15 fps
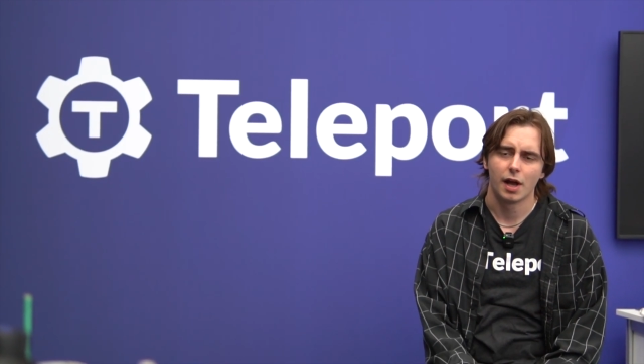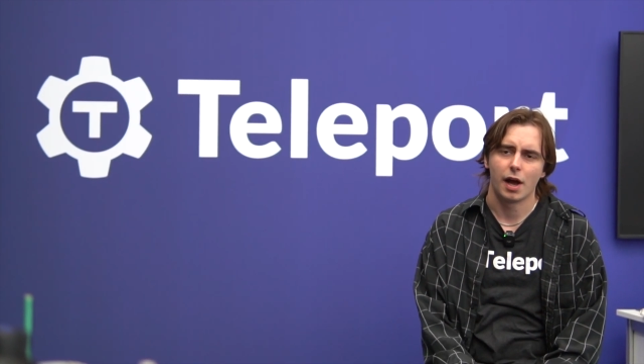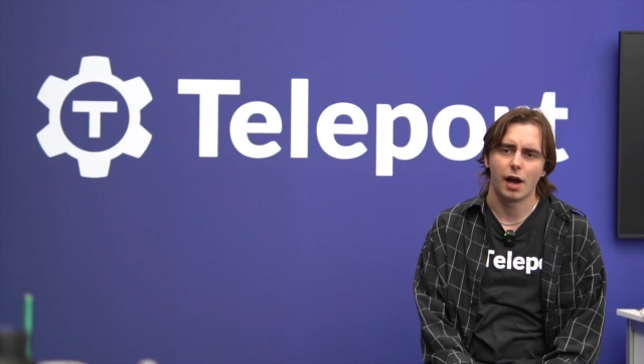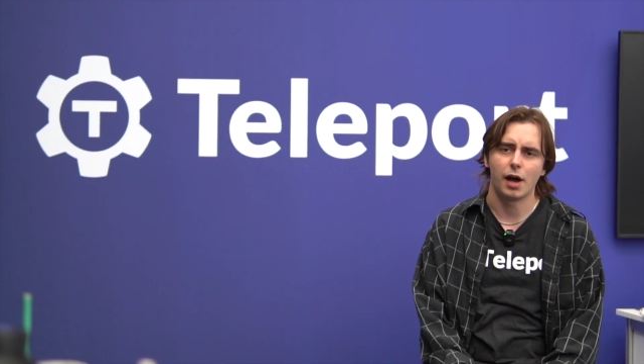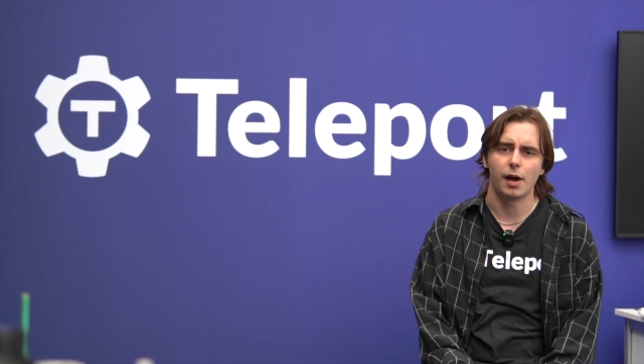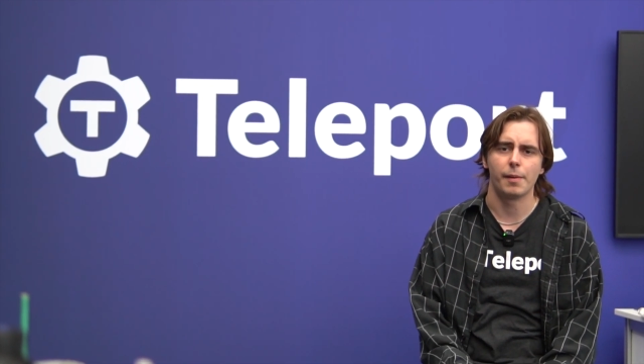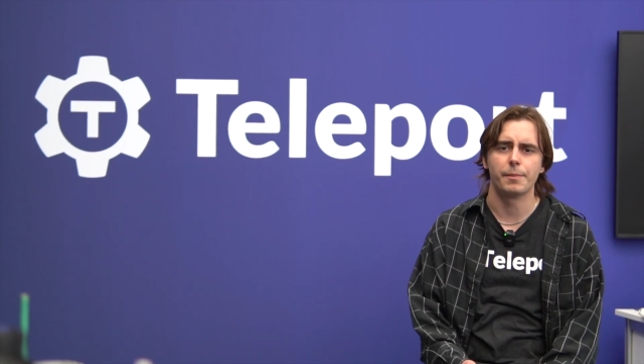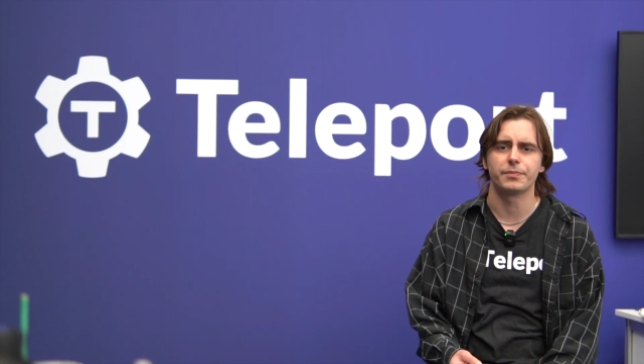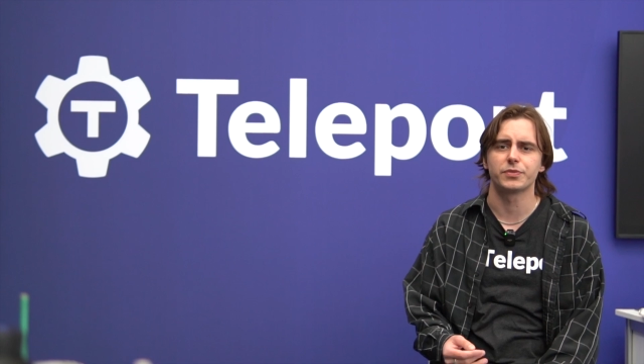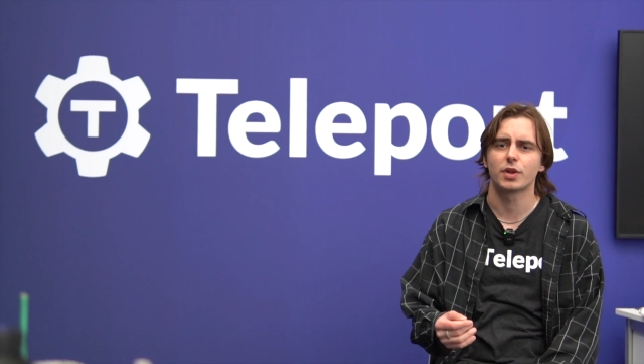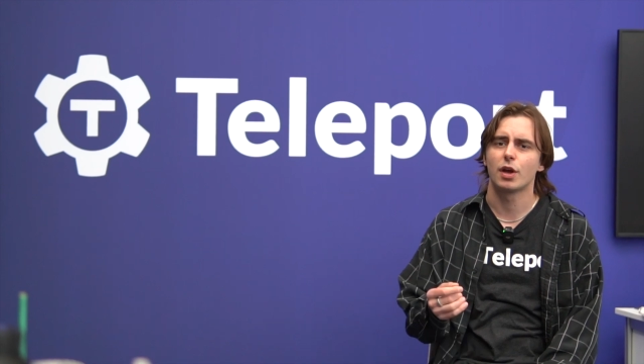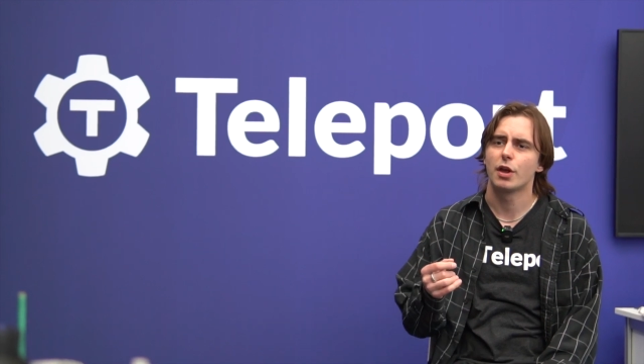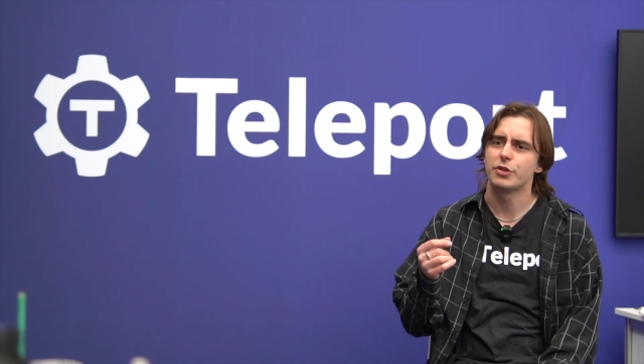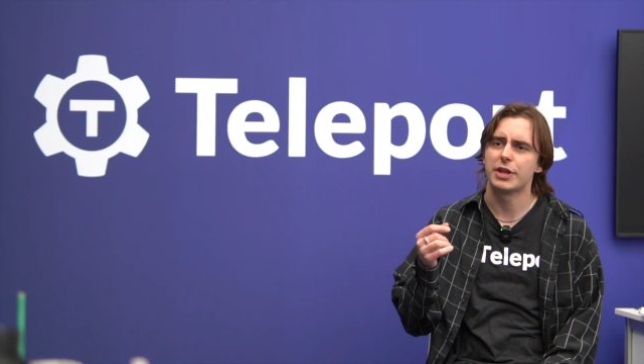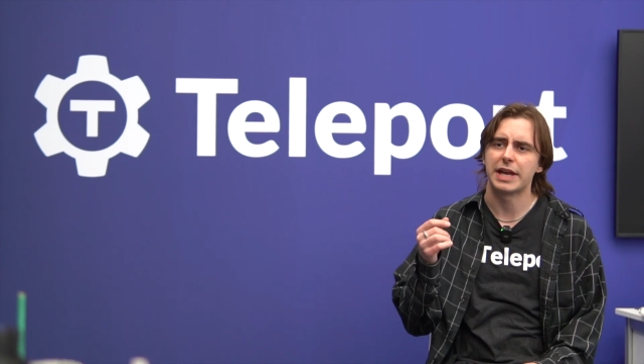
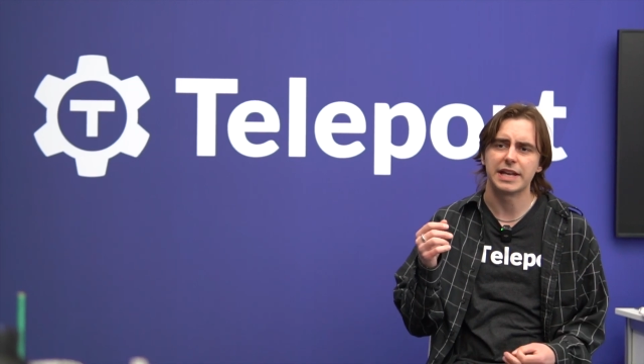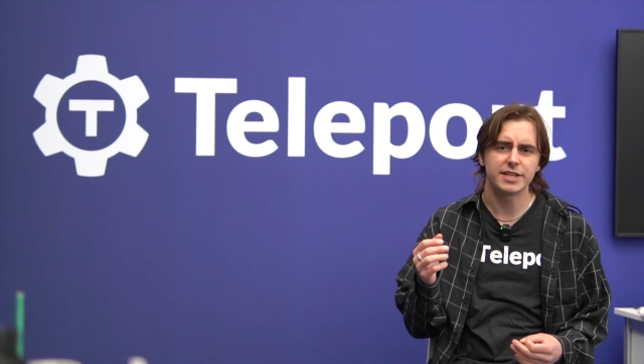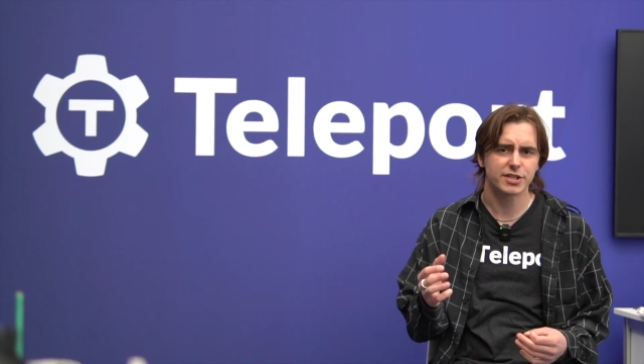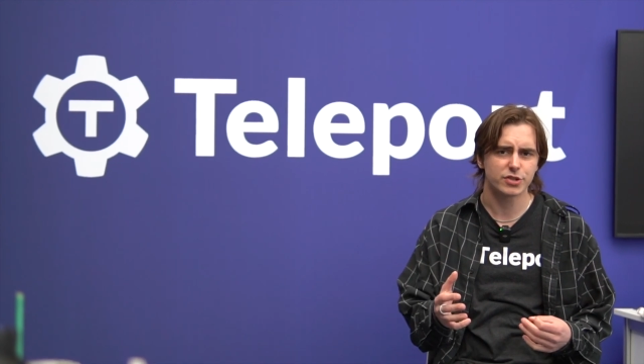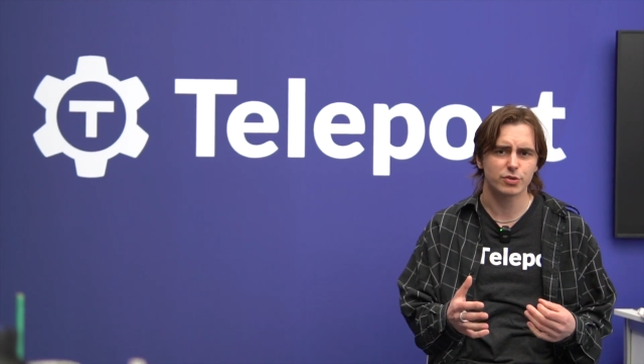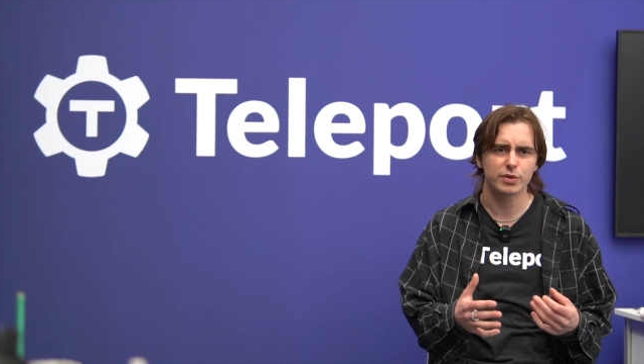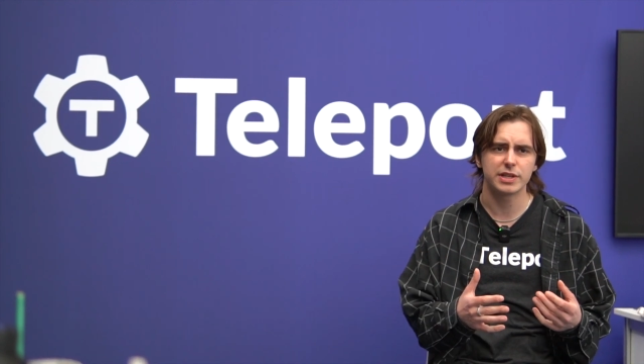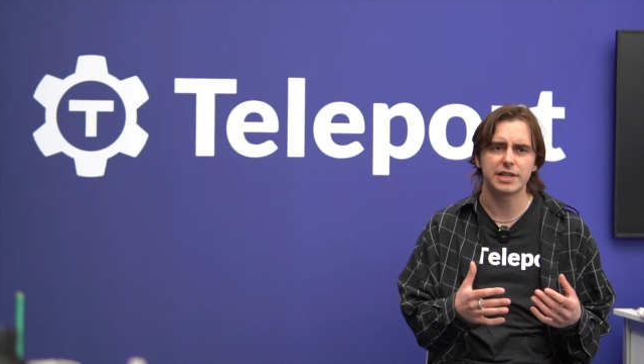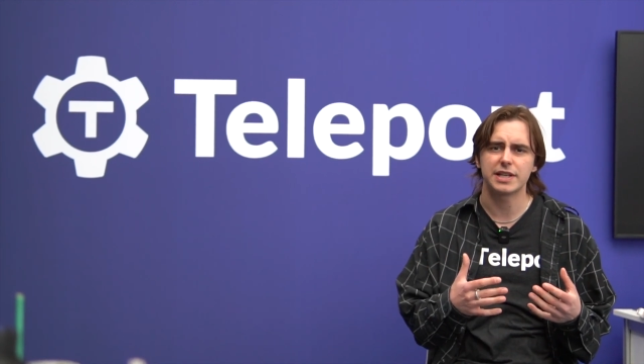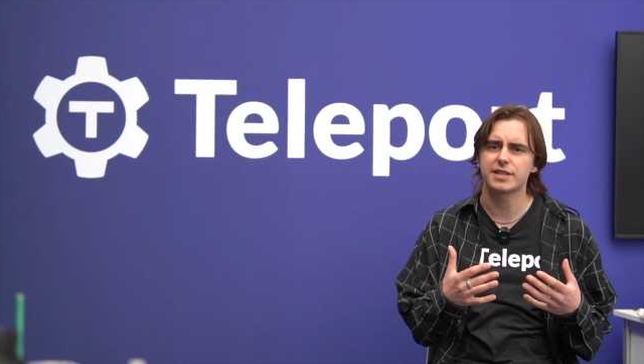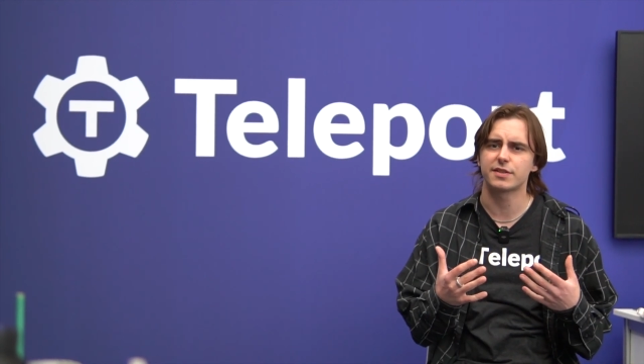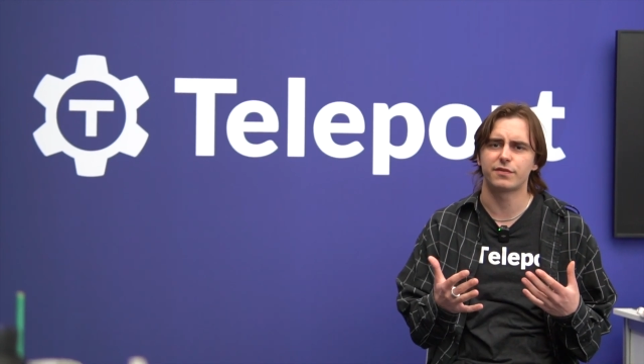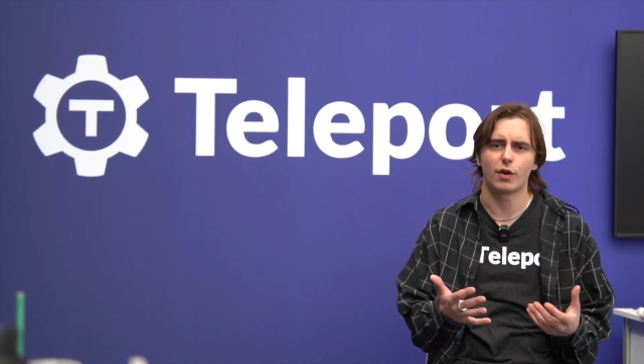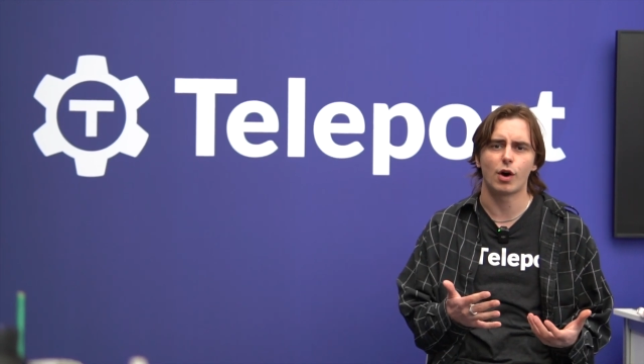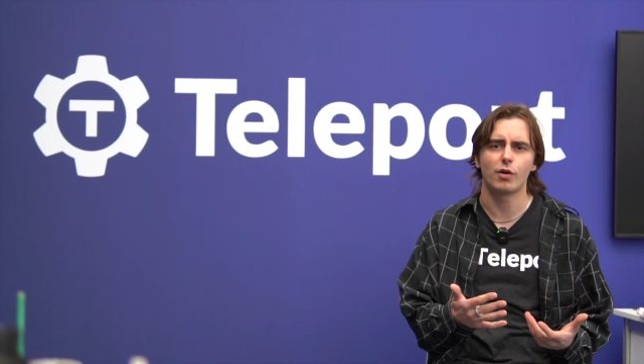The industry is
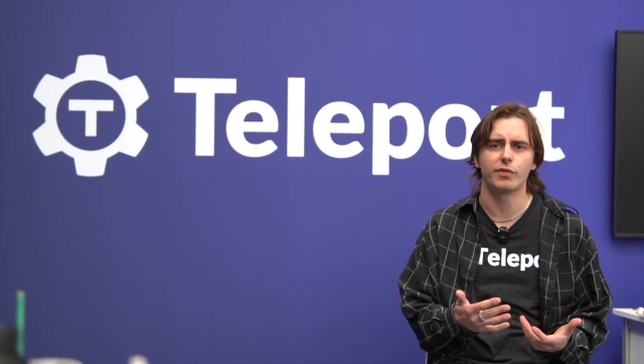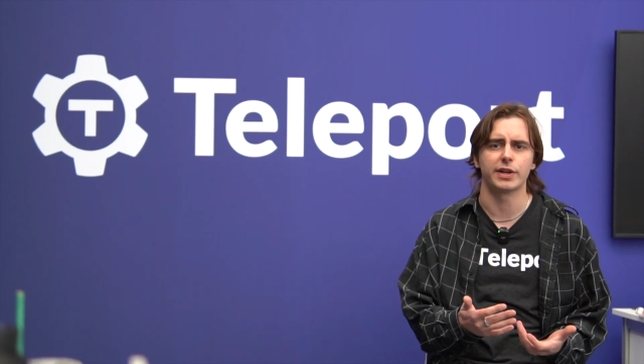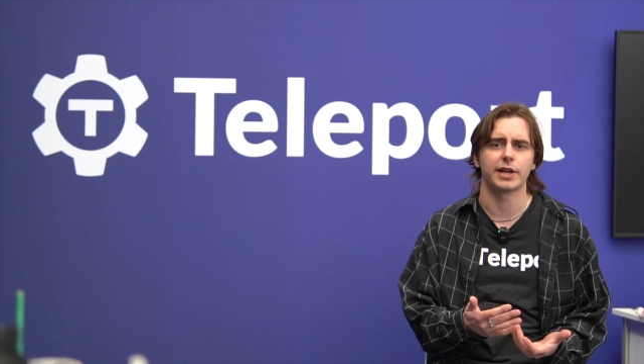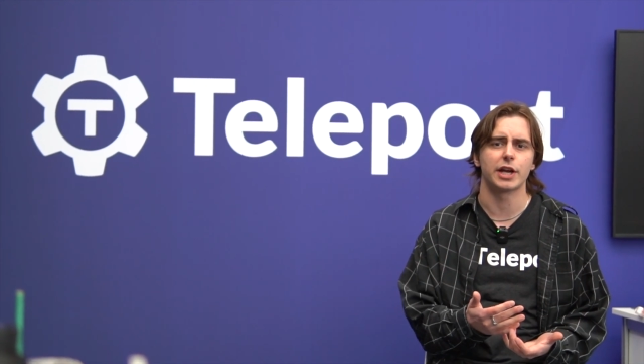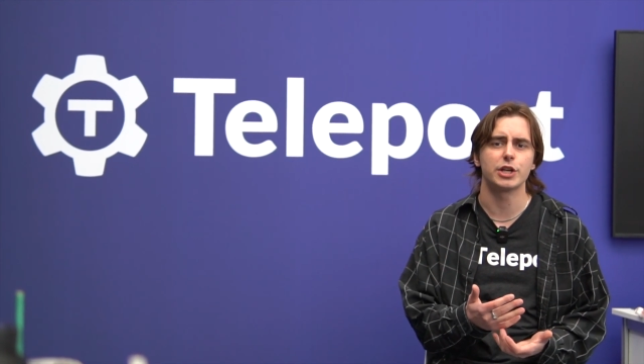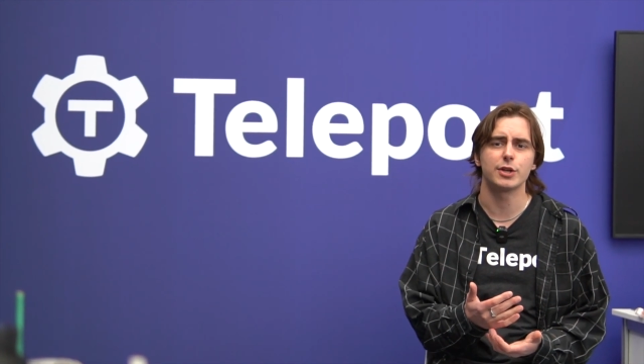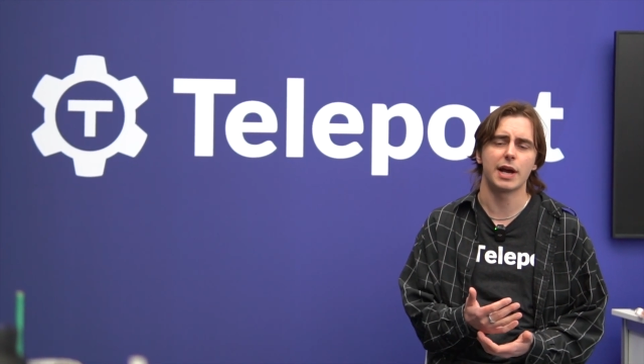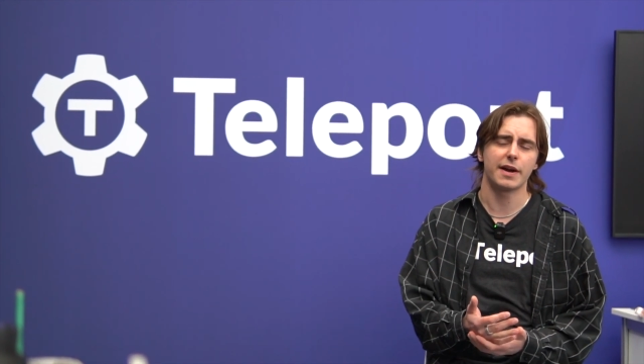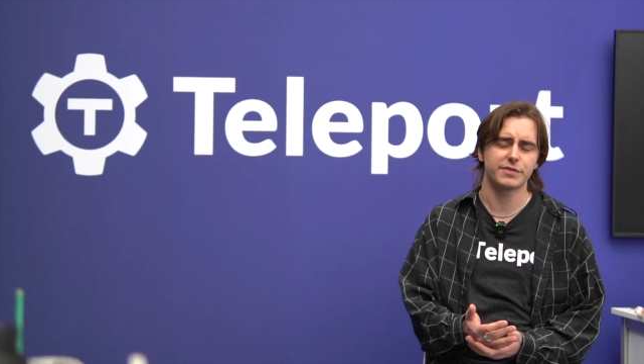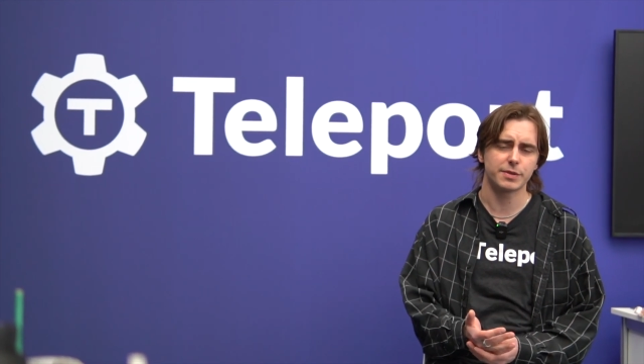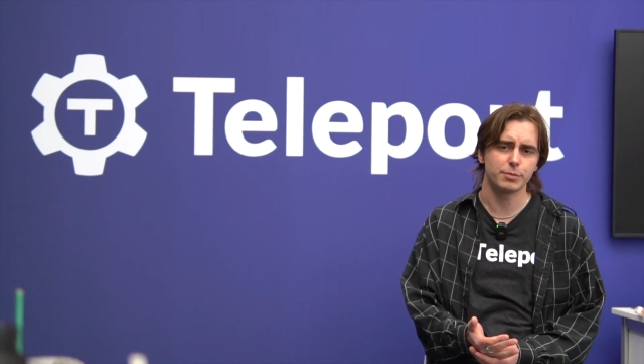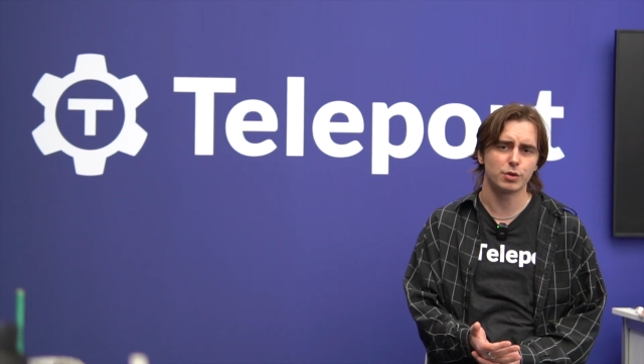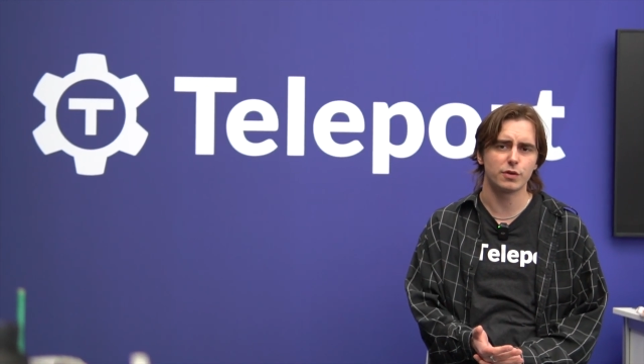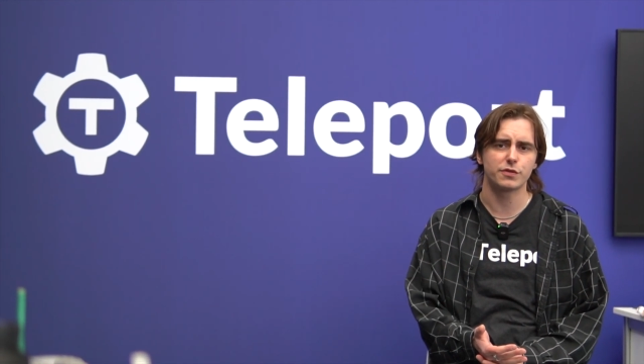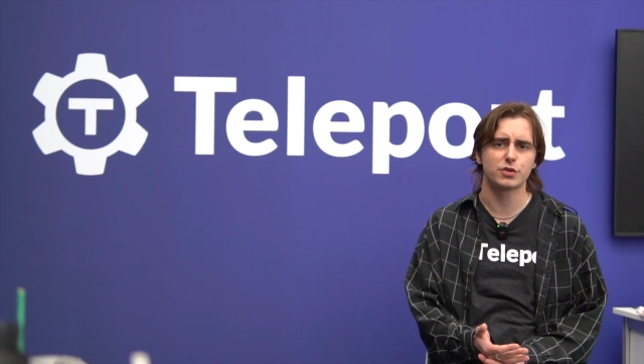evolving and you have to
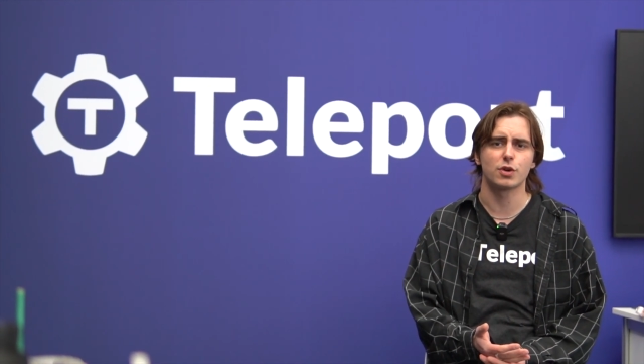move